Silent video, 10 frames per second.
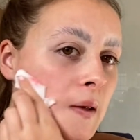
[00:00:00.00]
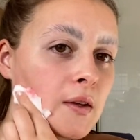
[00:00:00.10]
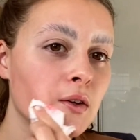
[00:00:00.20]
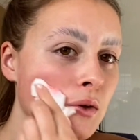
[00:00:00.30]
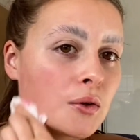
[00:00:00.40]
to
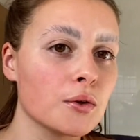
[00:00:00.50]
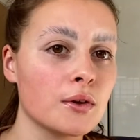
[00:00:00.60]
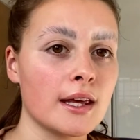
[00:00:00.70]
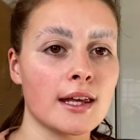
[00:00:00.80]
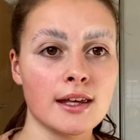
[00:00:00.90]
do
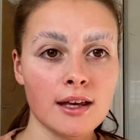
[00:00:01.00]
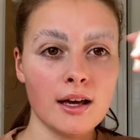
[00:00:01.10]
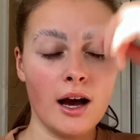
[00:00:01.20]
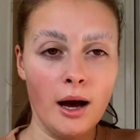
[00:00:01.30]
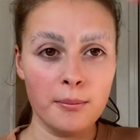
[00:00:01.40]
like
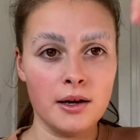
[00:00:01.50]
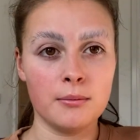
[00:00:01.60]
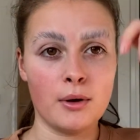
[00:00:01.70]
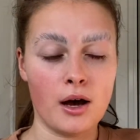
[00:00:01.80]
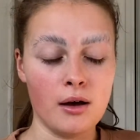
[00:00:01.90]
up, up,
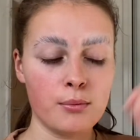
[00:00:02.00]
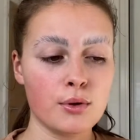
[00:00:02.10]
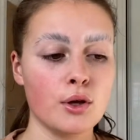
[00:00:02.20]
up,